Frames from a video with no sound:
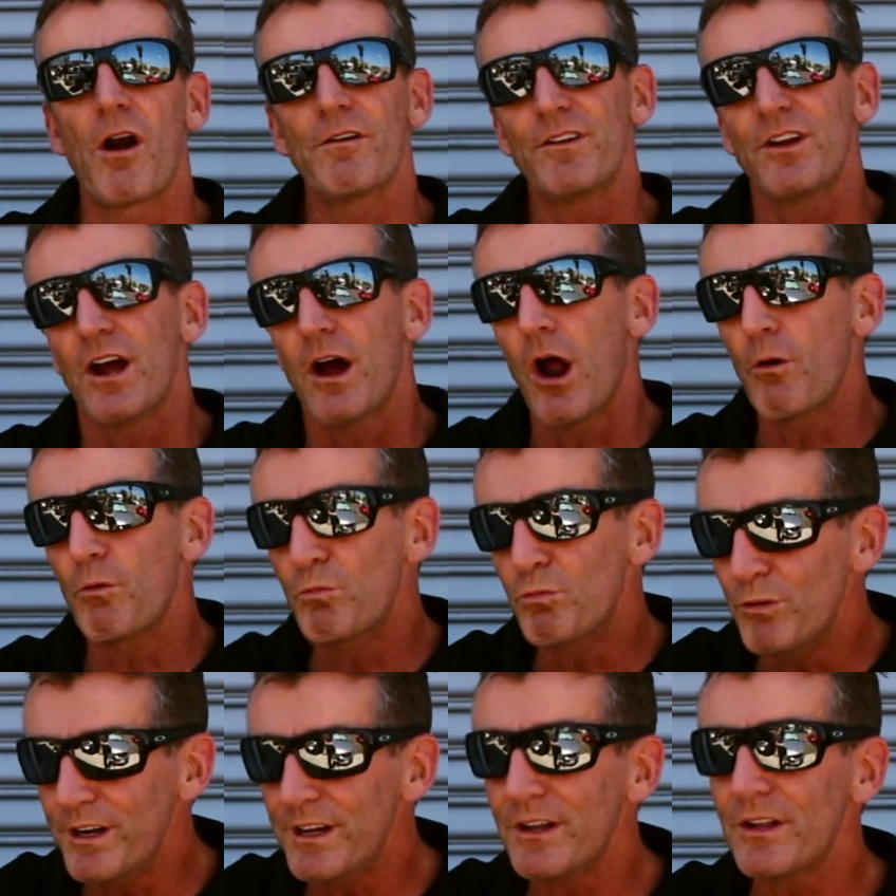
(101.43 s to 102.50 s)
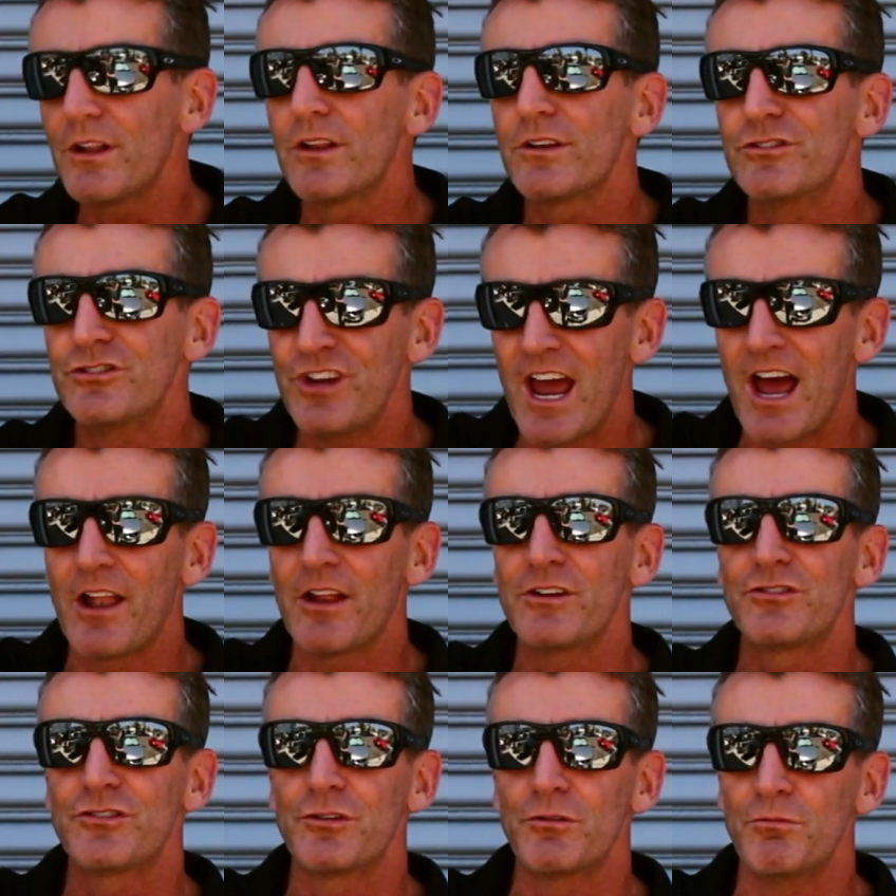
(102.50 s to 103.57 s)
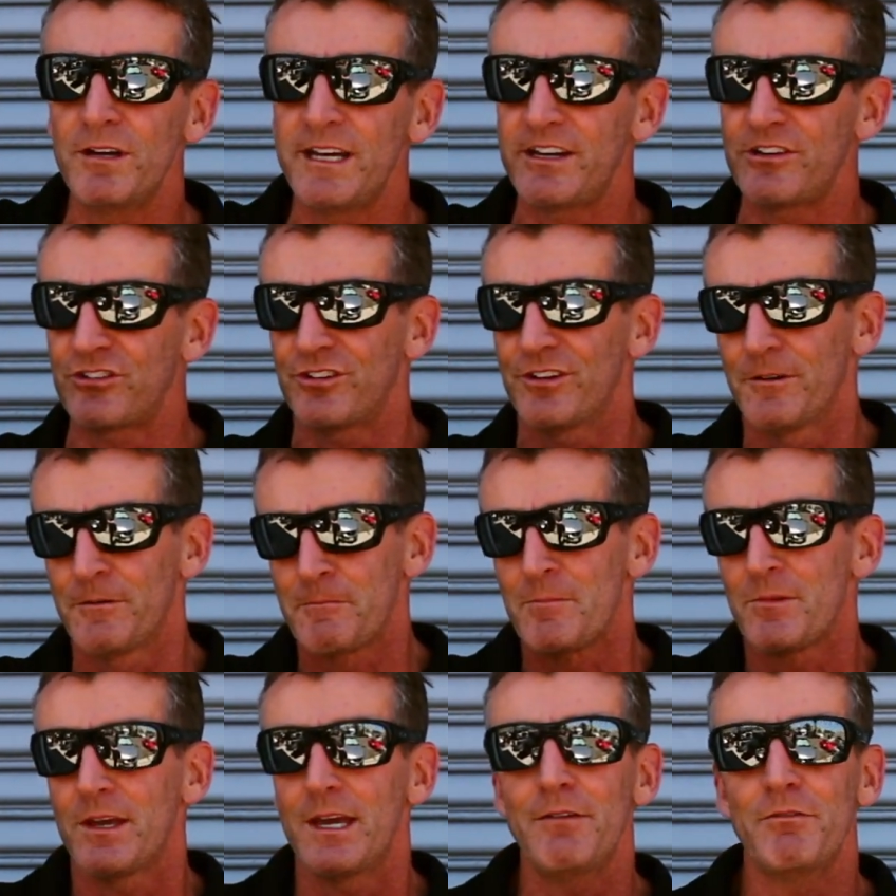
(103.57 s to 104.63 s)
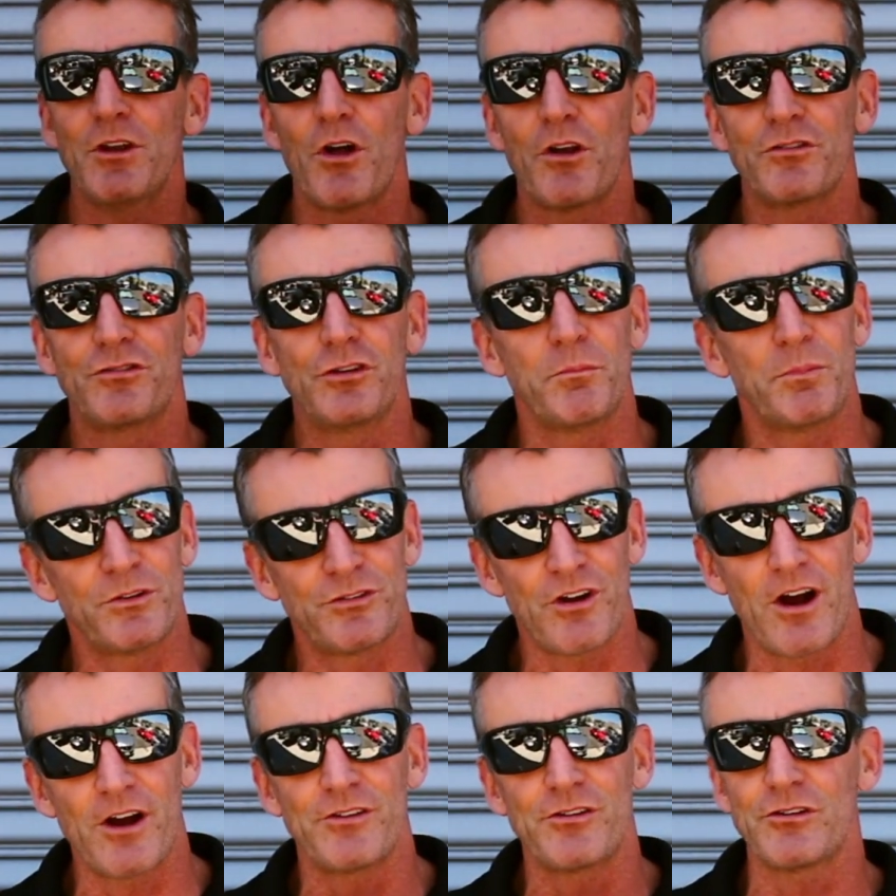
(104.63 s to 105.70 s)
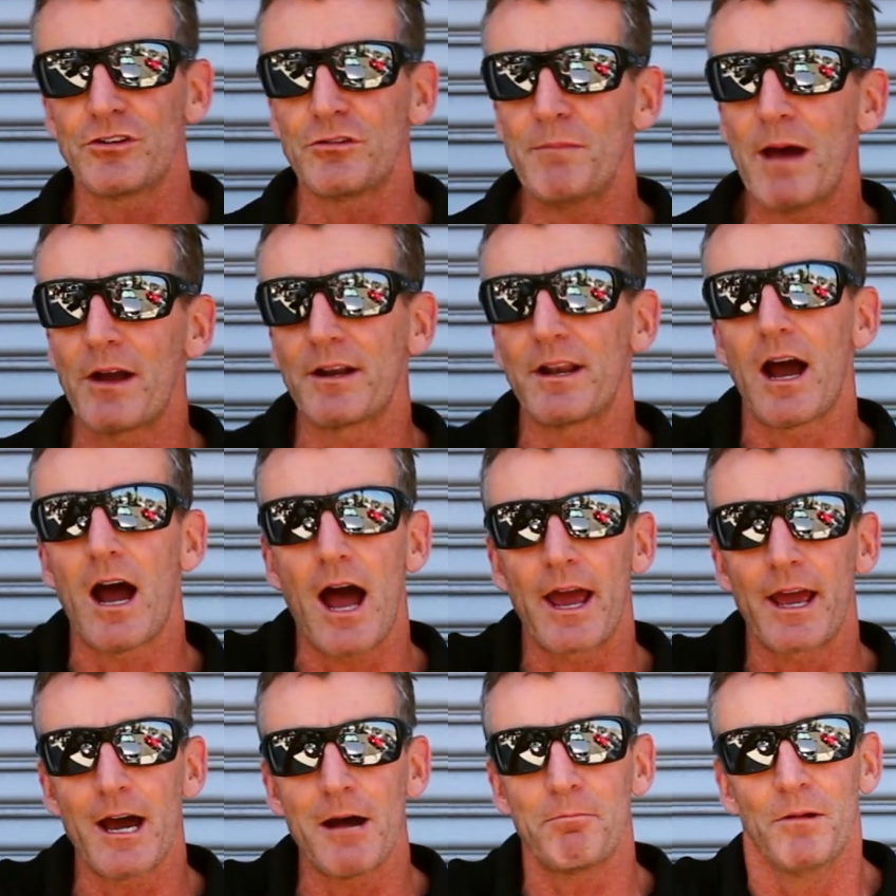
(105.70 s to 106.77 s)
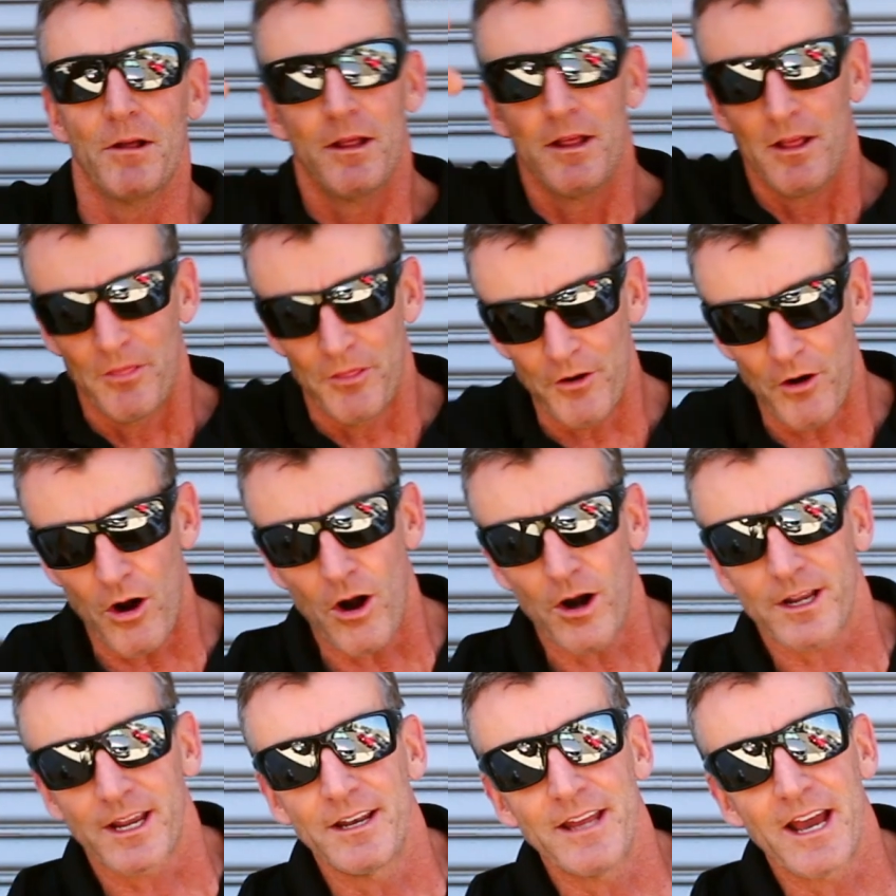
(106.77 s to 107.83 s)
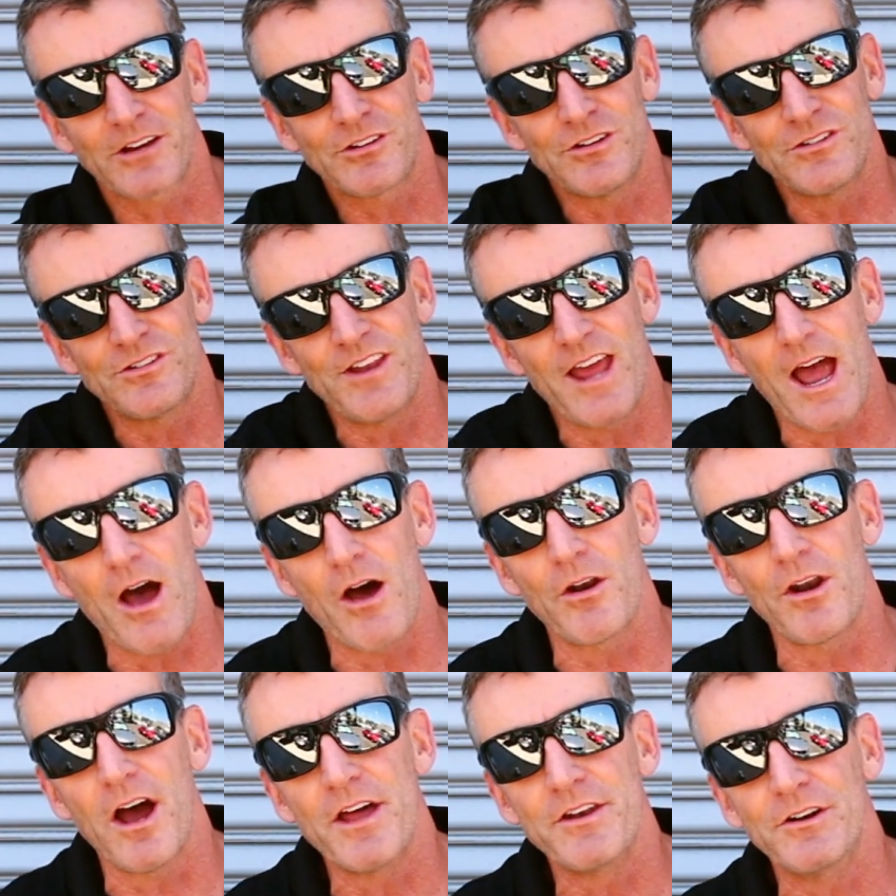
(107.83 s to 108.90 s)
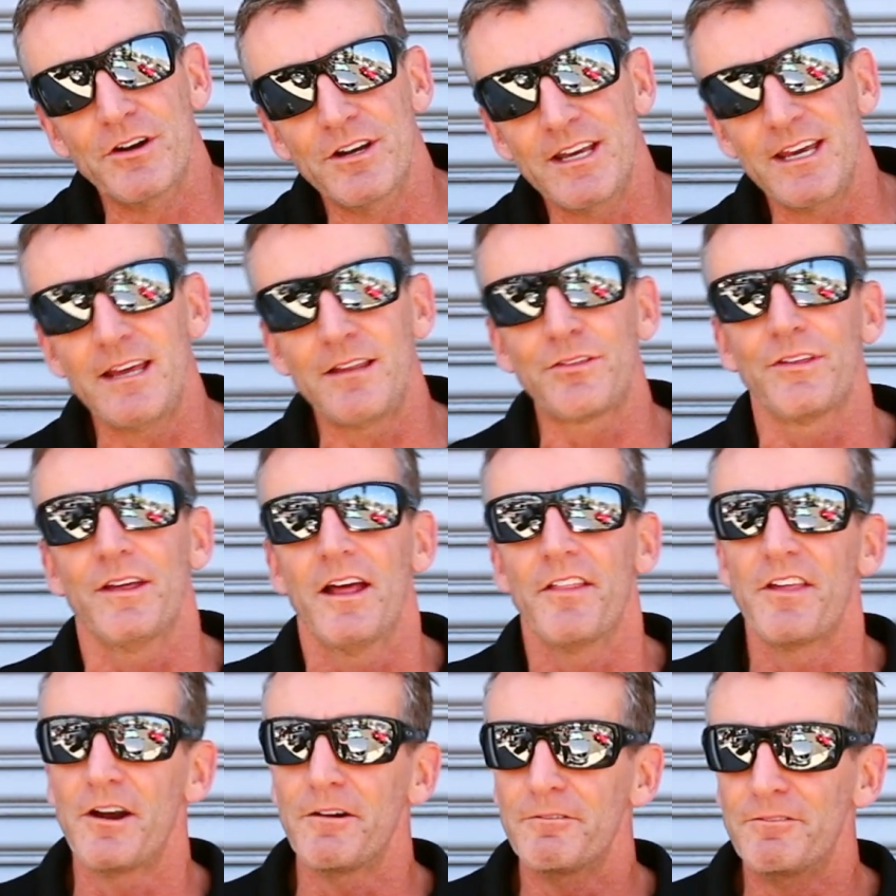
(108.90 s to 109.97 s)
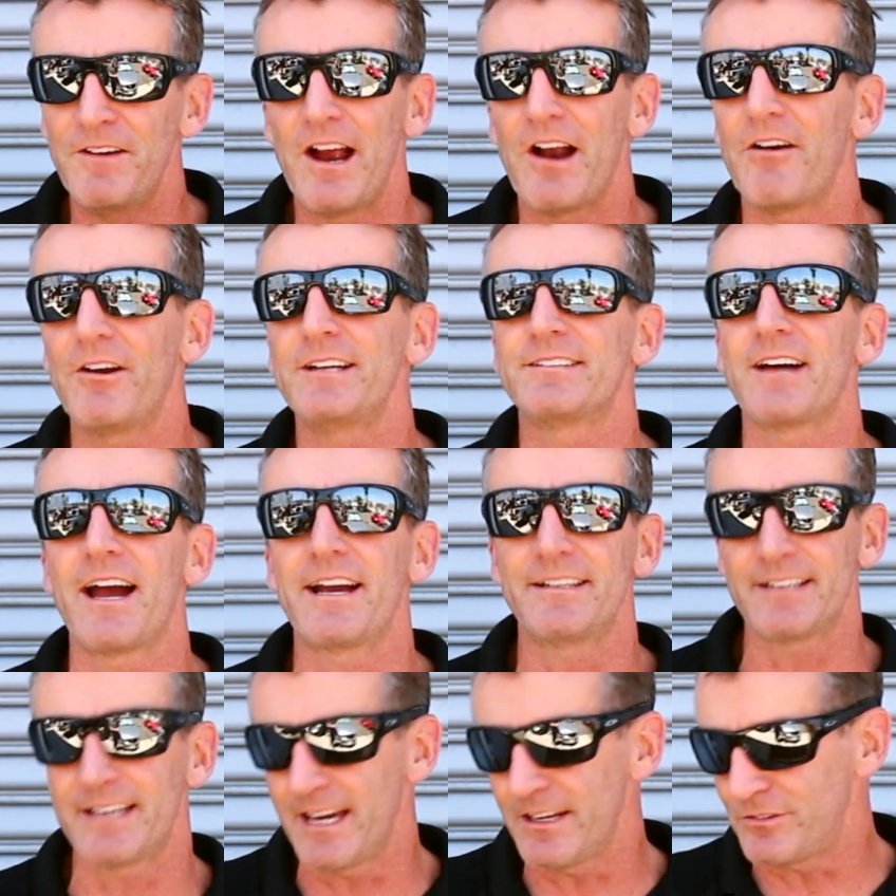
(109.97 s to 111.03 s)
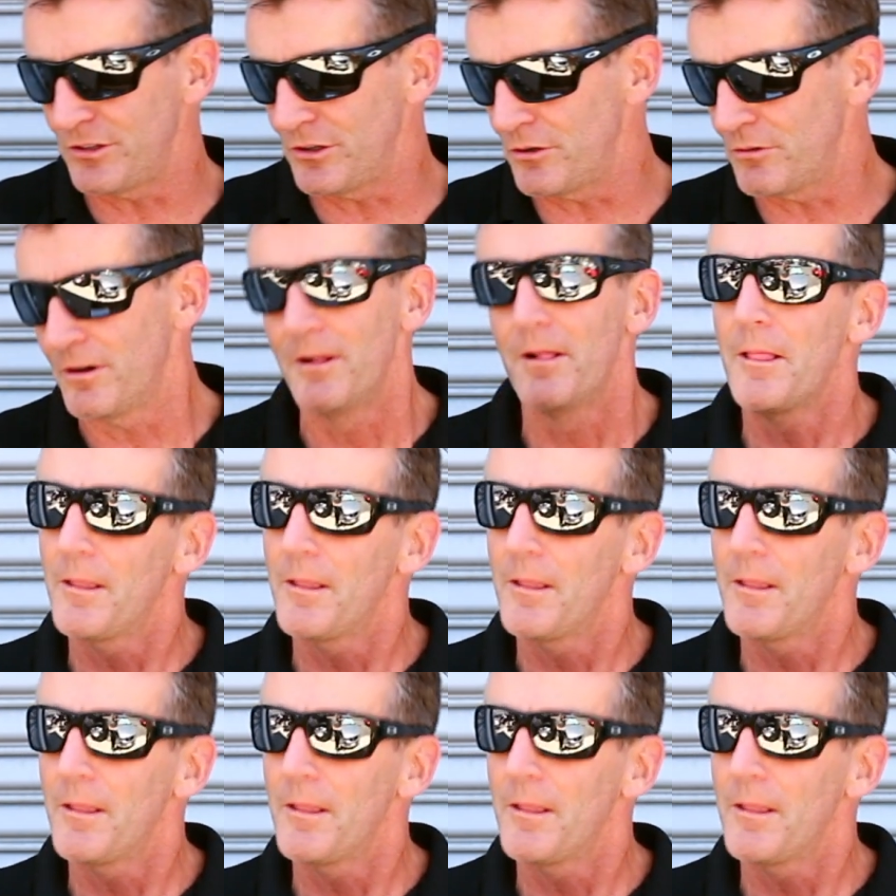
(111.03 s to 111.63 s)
are a real challenge to reach. Even though the supercharger is mounted high up, there are connections down underneath that are very tight to get to.